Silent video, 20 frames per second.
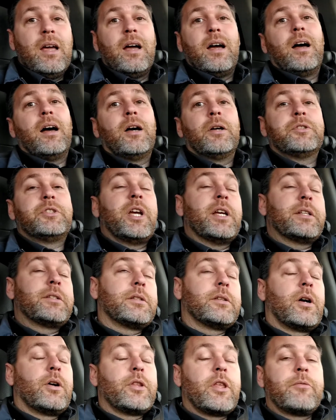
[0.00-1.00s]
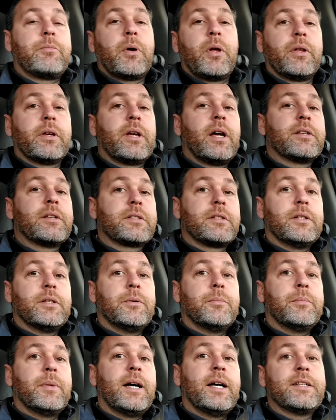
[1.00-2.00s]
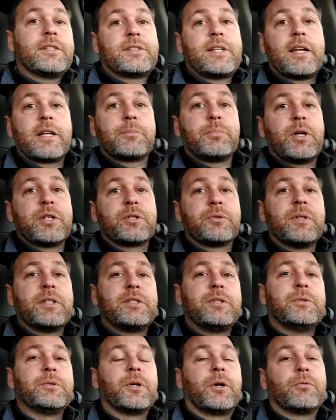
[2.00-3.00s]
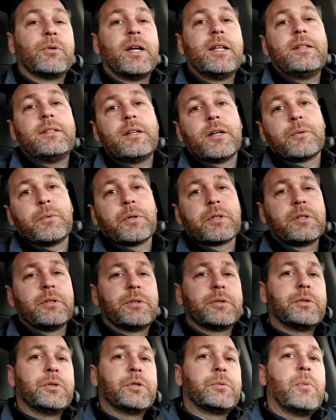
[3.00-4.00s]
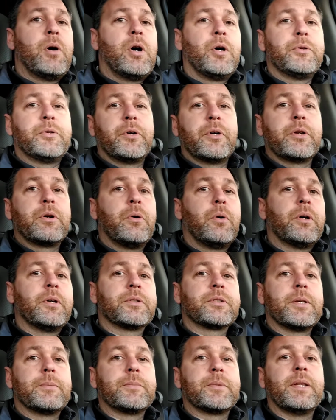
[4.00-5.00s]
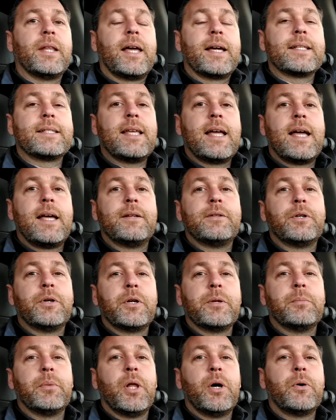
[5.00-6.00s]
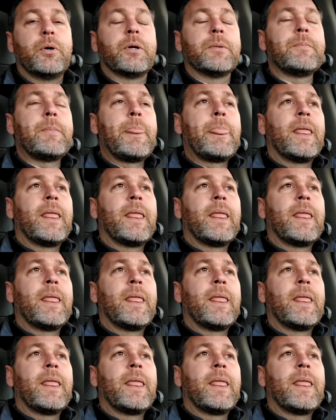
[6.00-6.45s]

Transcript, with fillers: Uh, chances are they've probably got some uh, static pressure issues already. Ductwork's a little too small, dirty coil, something like that, dirty blower.